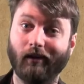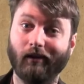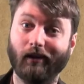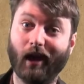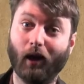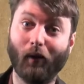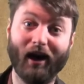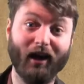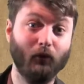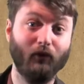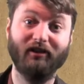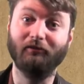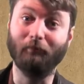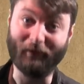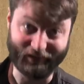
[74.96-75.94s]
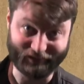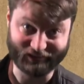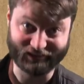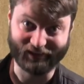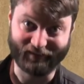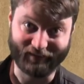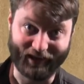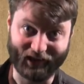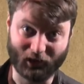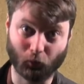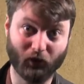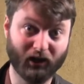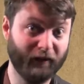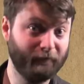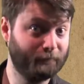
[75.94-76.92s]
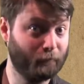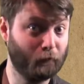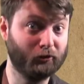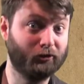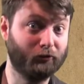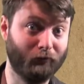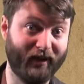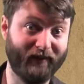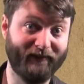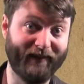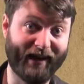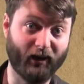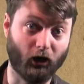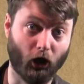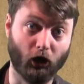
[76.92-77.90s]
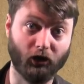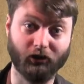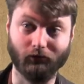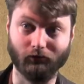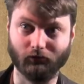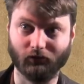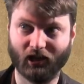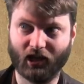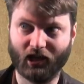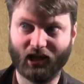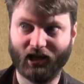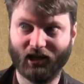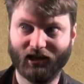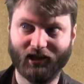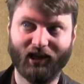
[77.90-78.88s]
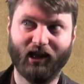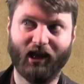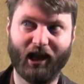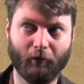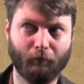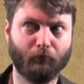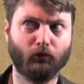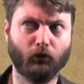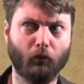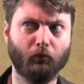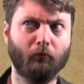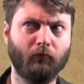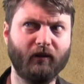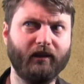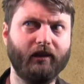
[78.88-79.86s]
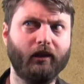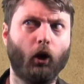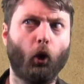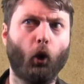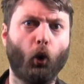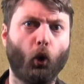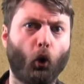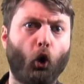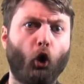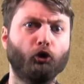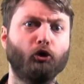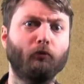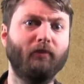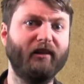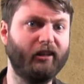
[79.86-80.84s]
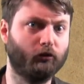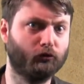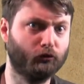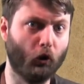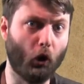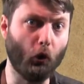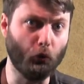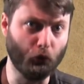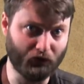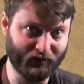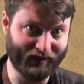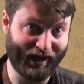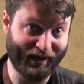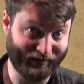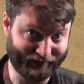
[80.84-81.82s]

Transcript: Now I will admit that when I first read that article, I probably audibly groaned at